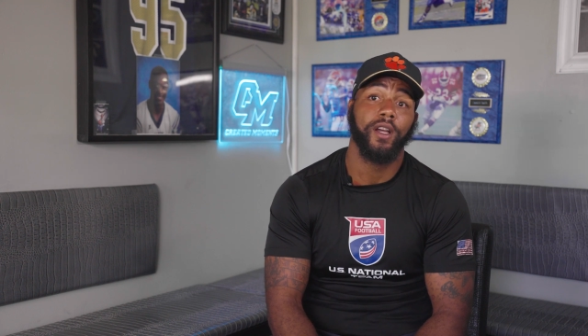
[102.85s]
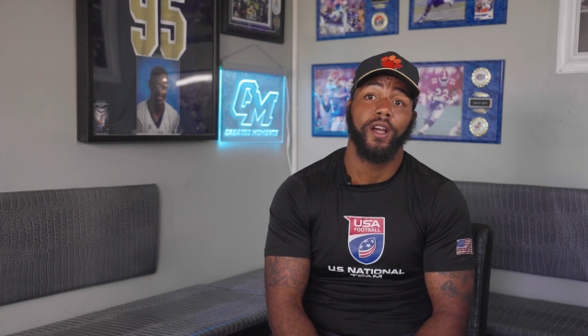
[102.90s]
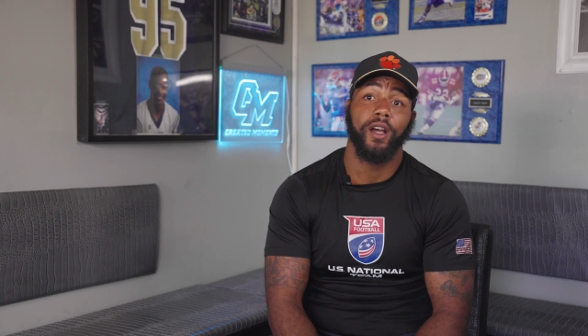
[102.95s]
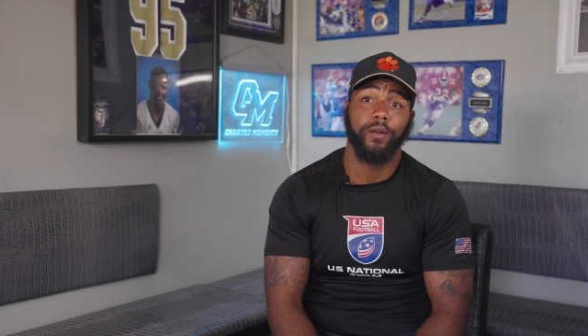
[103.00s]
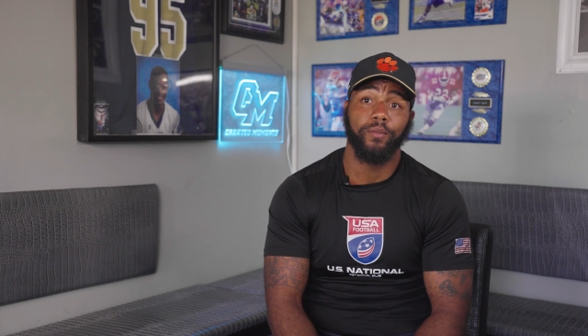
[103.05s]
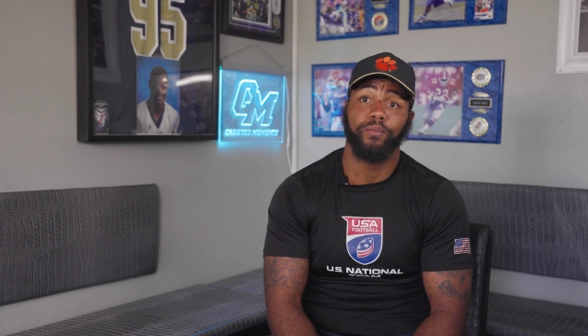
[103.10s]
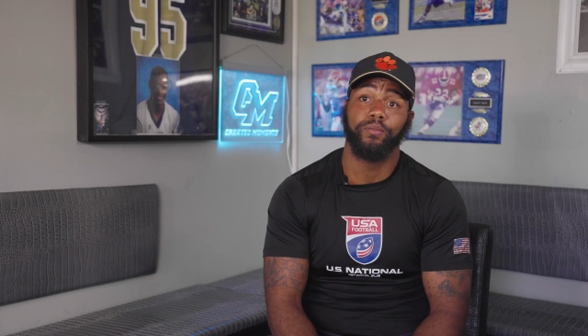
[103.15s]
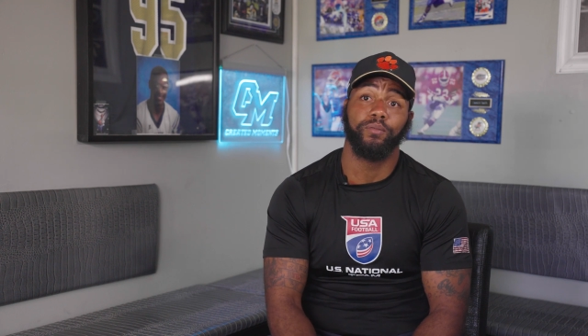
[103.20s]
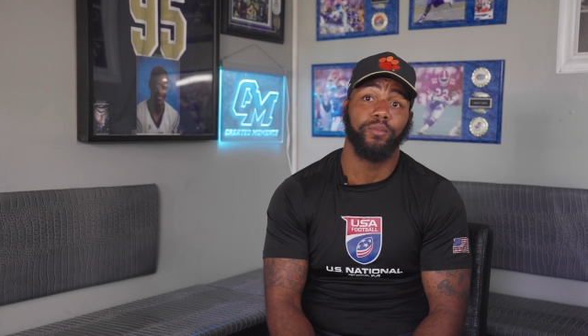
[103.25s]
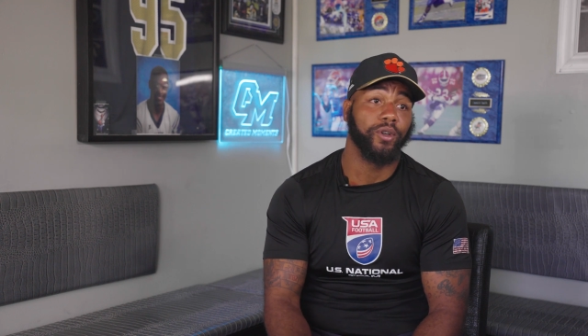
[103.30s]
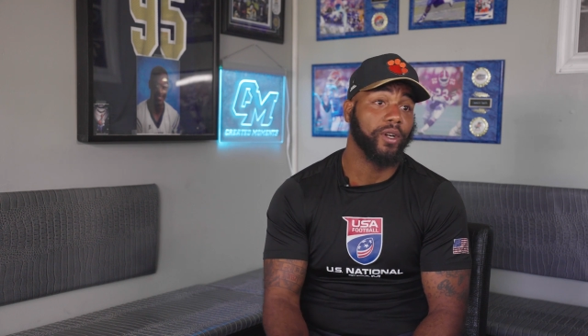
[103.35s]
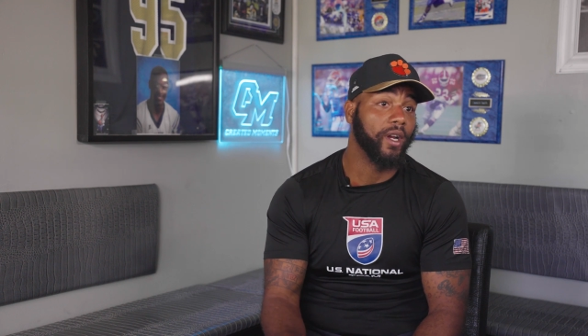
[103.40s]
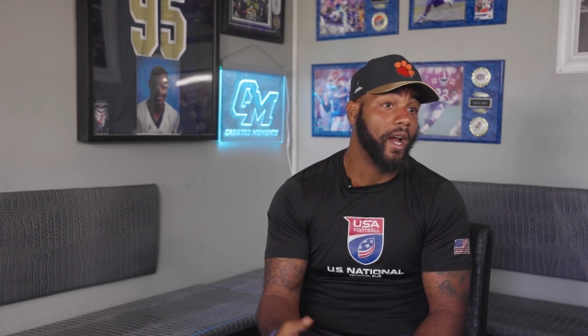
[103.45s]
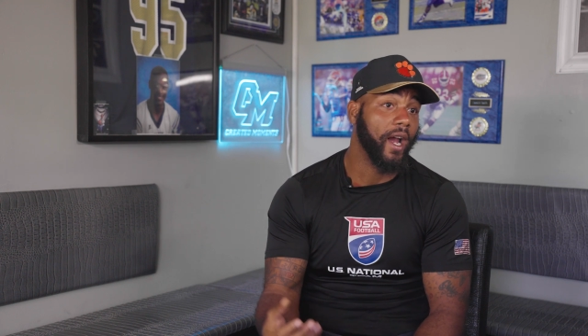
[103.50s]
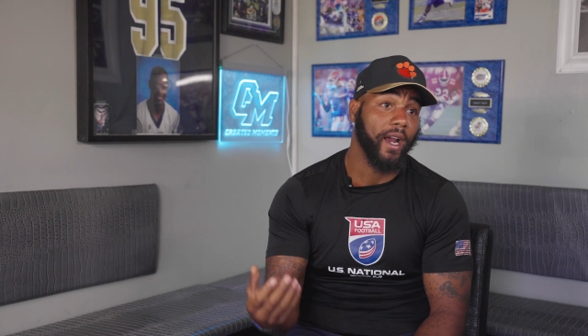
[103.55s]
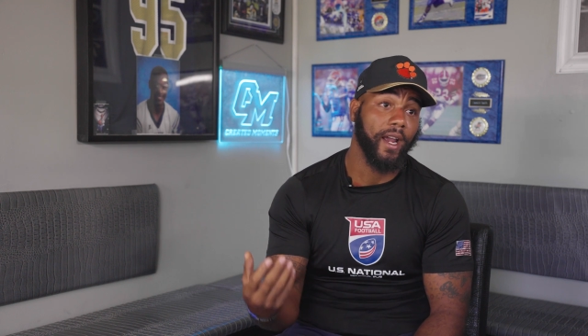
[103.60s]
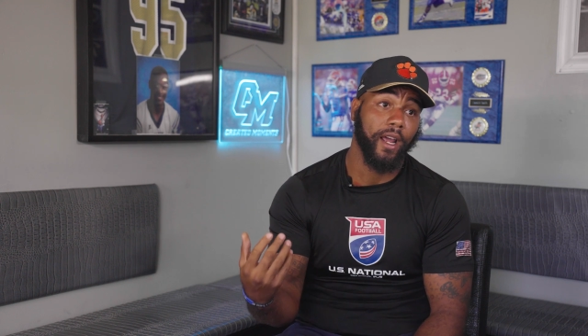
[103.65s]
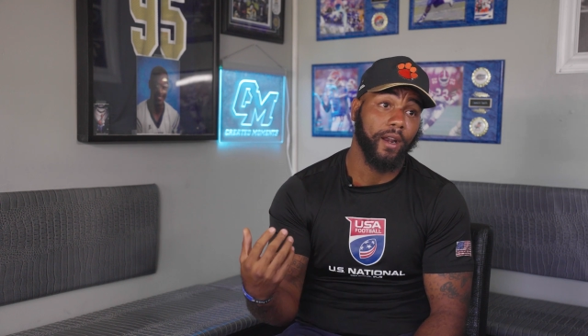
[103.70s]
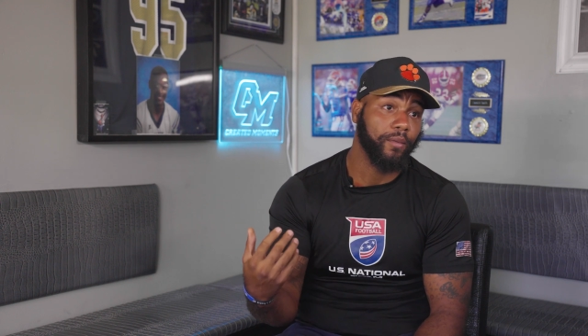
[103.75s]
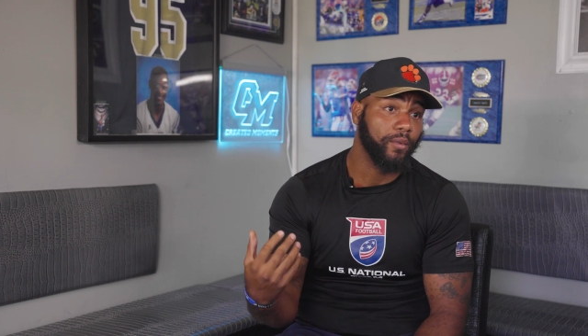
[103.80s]
I'm
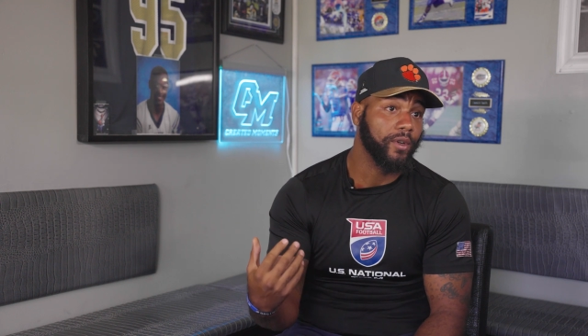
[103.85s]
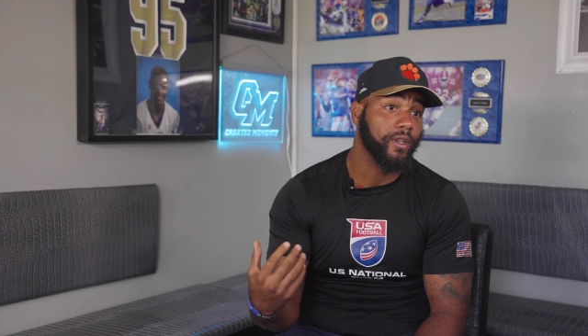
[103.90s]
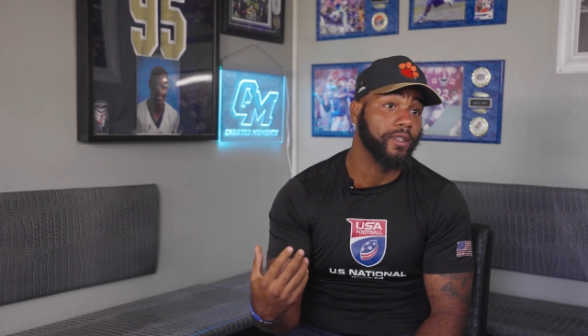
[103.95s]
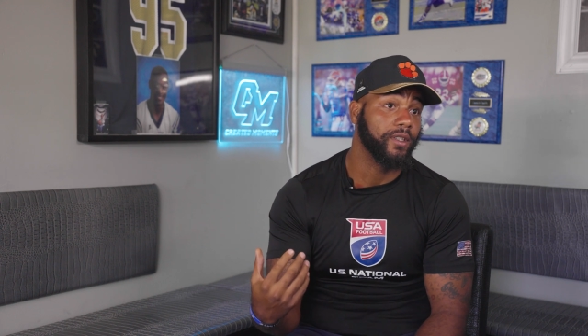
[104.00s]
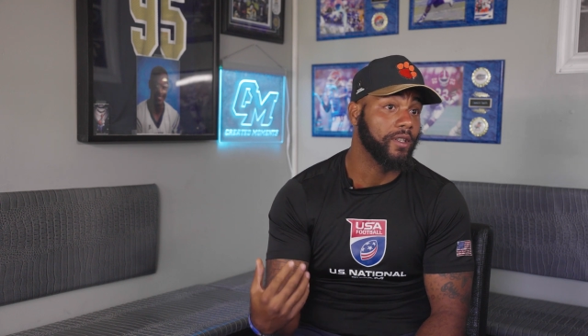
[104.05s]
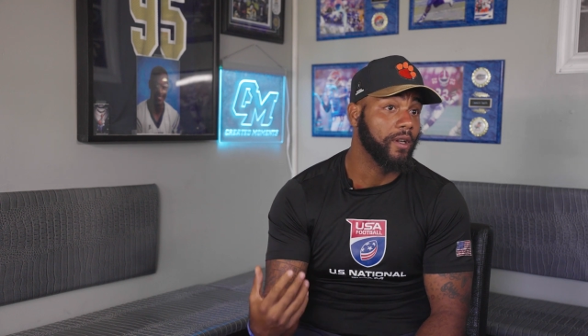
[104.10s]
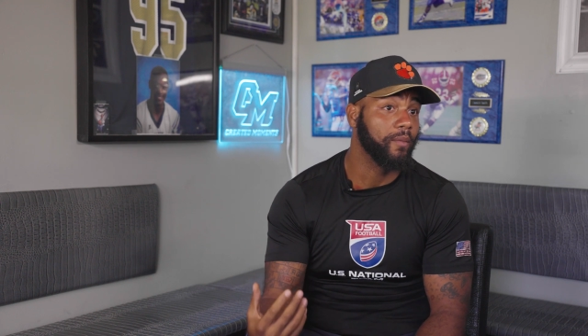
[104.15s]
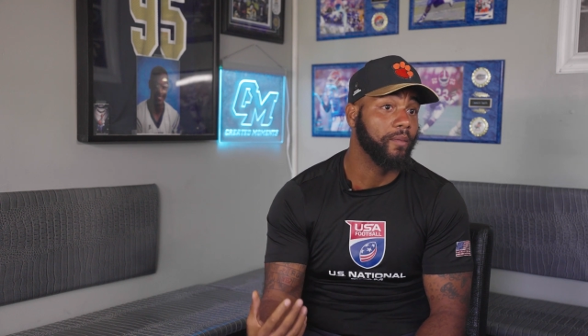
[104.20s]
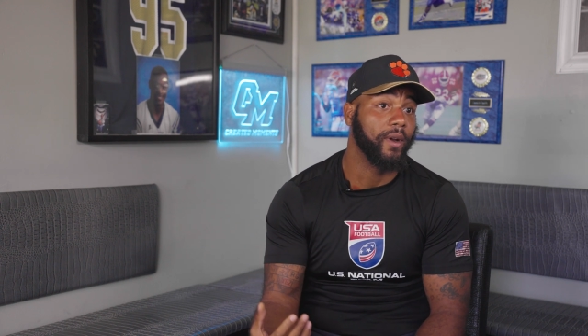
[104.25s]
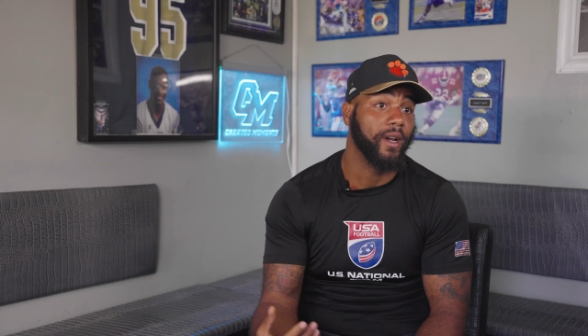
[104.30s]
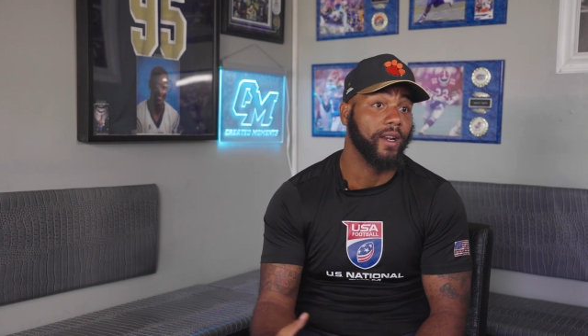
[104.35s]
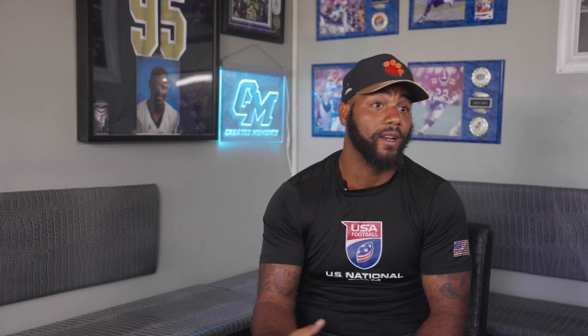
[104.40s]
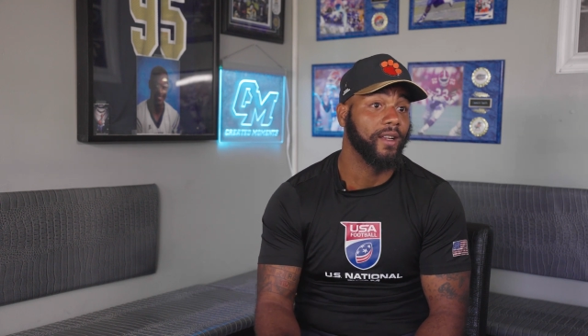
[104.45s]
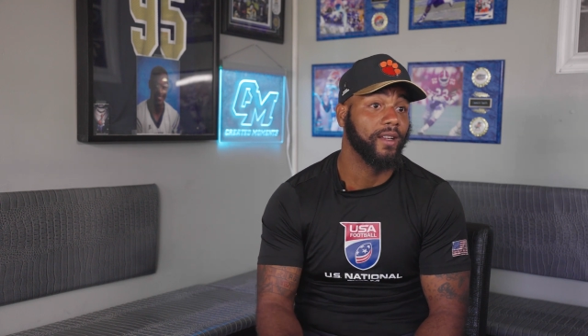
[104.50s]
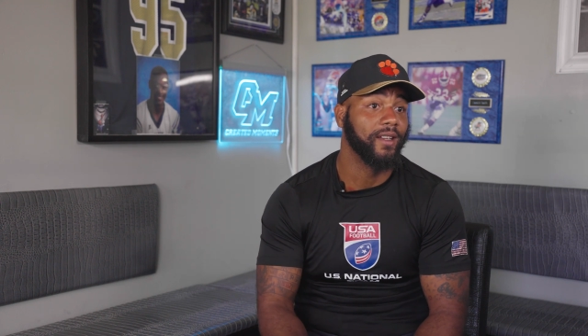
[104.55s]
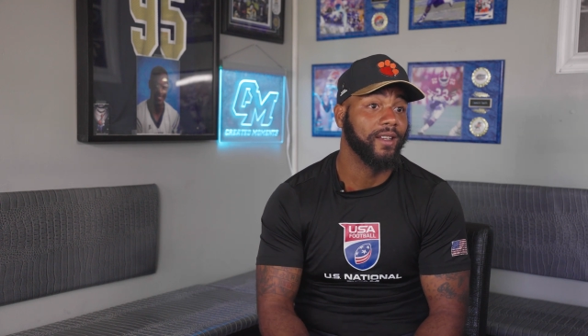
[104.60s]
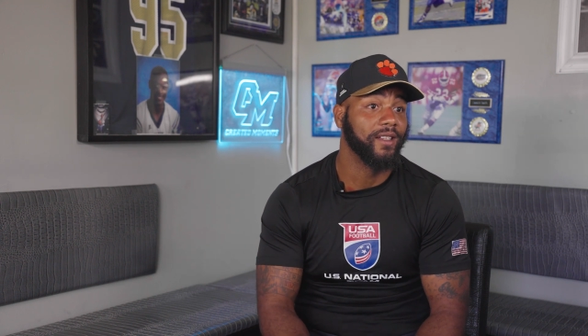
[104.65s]
I gotta bring somebody.